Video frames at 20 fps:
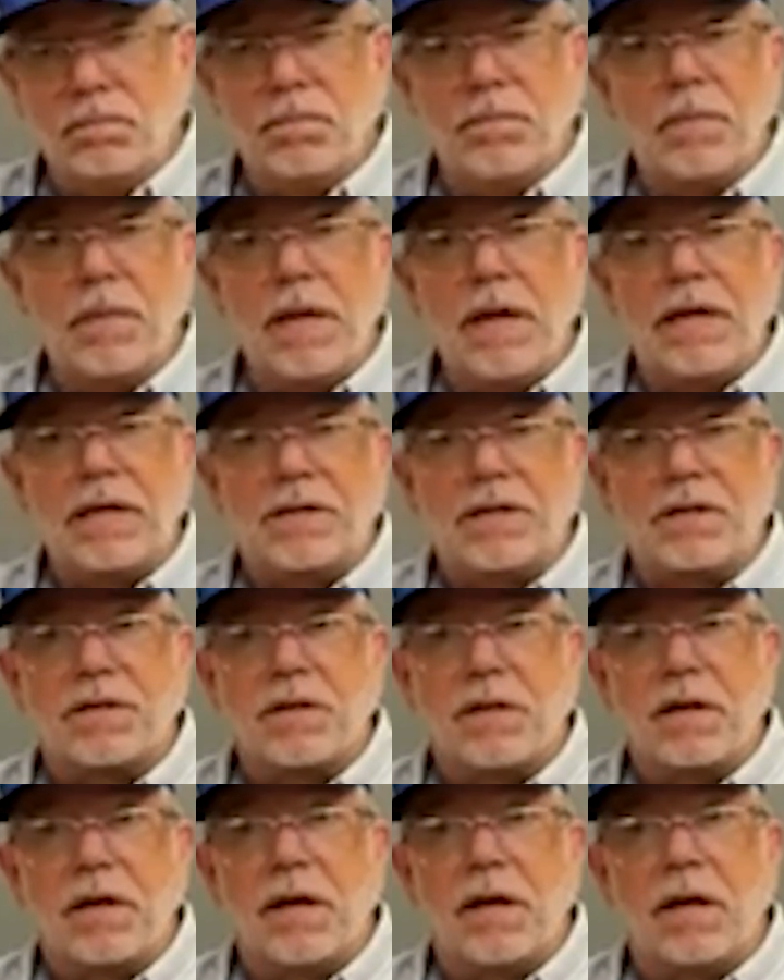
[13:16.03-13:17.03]
It's
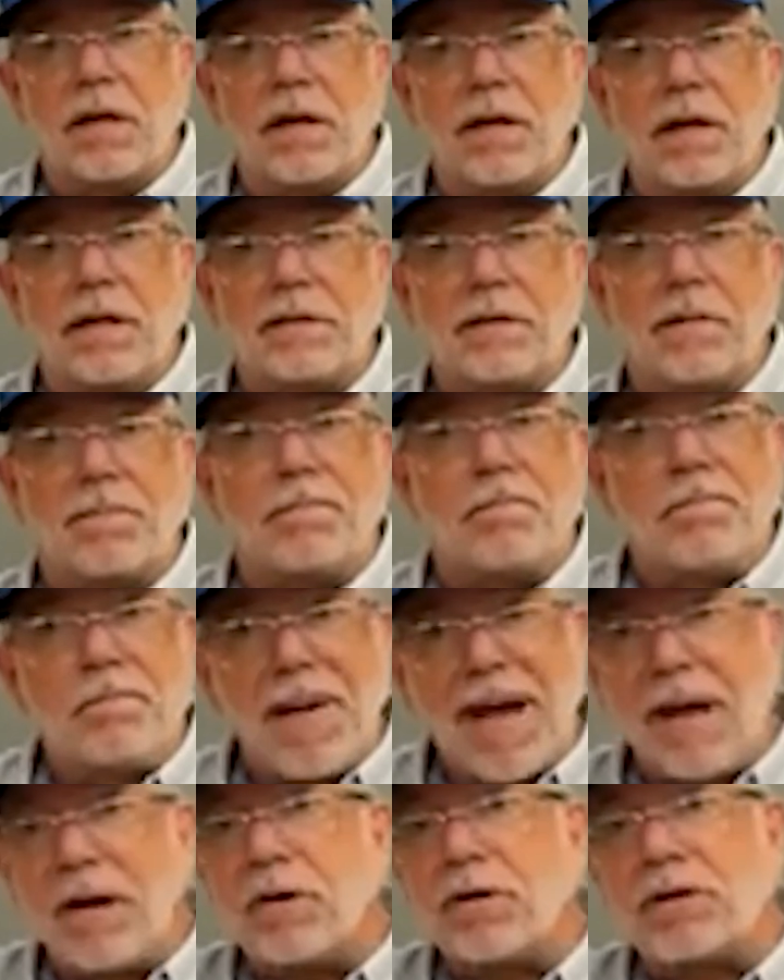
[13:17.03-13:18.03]
a
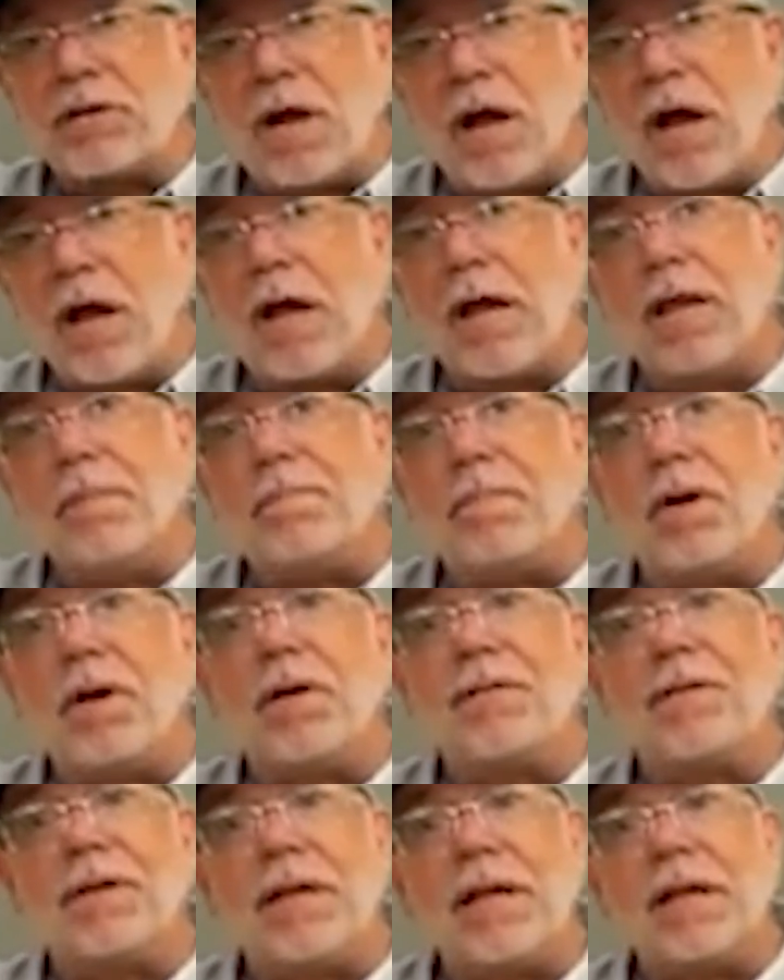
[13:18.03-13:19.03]
better type
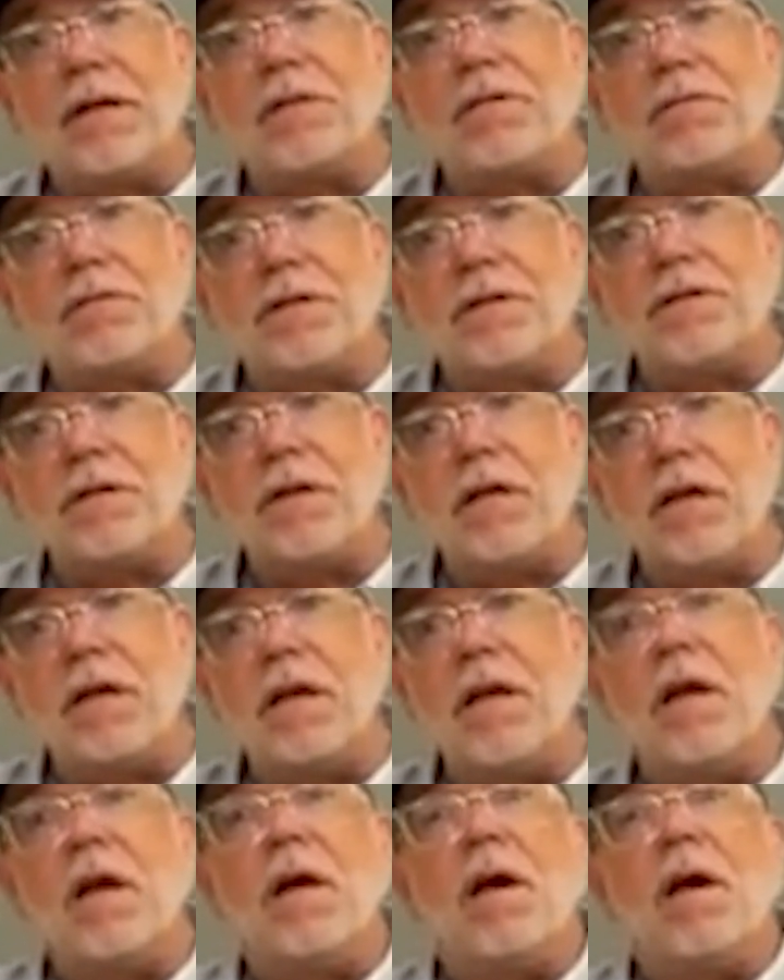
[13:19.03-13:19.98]
of electricity,